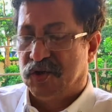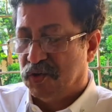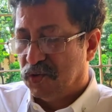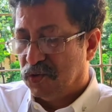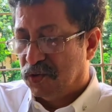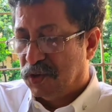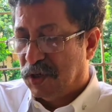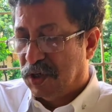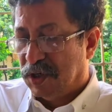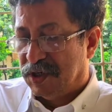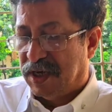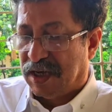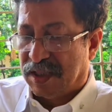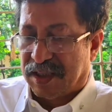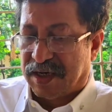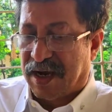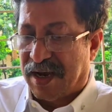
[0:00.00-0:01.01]
to
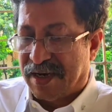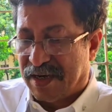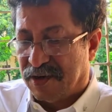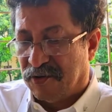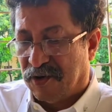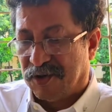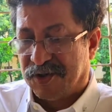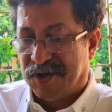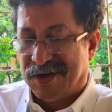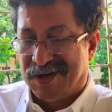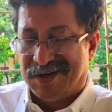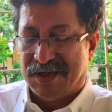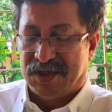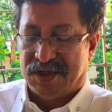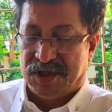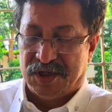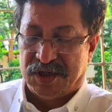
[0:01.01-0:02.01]
take the right and authentic
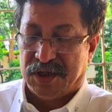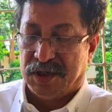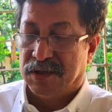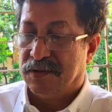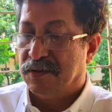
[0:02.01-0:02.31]
decision.